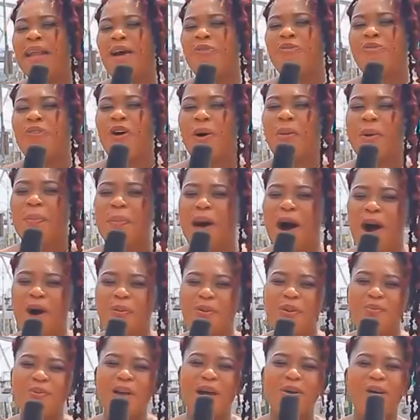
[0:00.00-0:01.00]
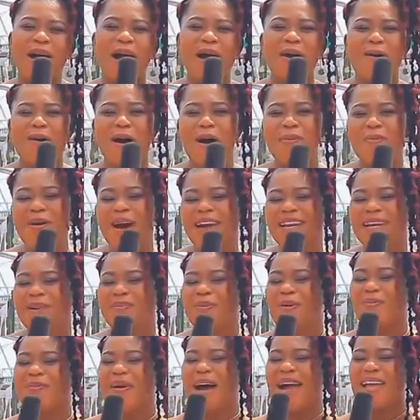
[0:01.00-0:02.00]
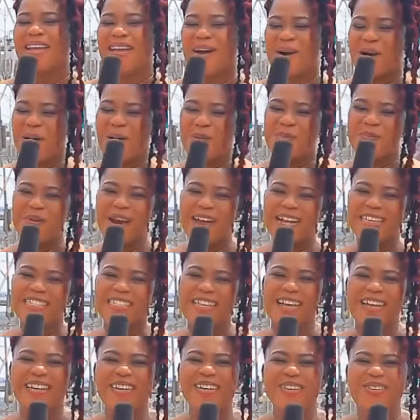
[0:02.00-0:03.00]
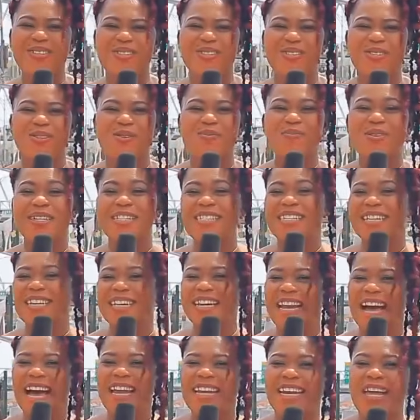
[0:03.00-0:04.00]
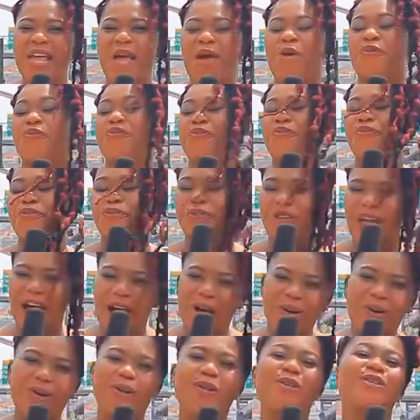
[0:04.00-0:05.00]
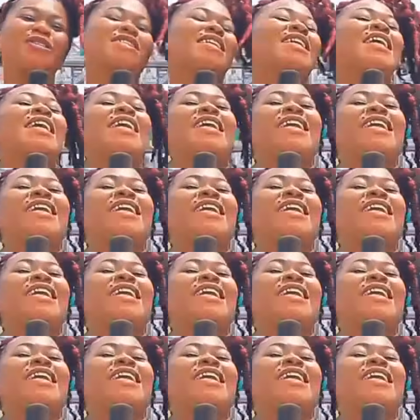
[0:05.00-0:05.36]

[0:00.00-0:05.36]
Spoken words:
For me, my baby, I'll call by the mobile year on my channel. So, me dinner and fear gold.